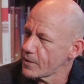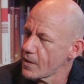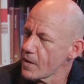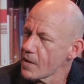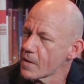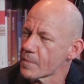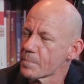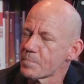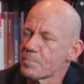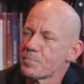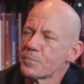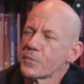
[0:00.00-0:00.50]

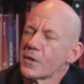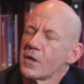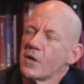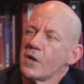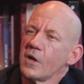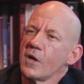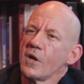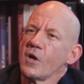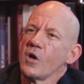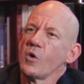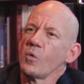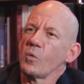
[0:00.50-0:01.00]
Yeah.
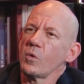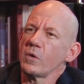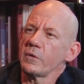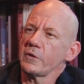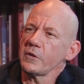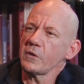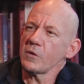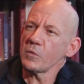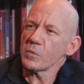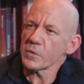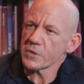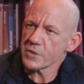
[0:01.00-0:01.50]
Well,
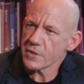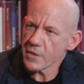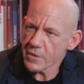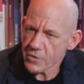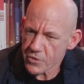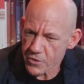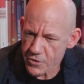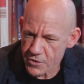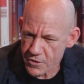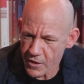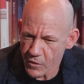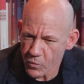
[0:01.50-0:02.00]
you know what's
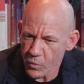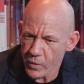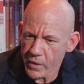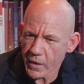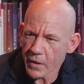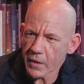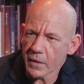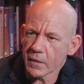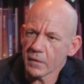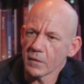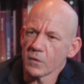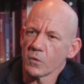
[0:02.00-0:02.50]
interesting, when
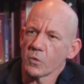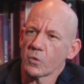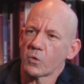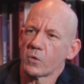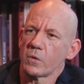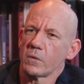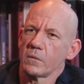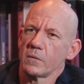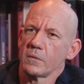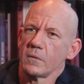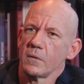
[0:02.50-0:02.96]
I look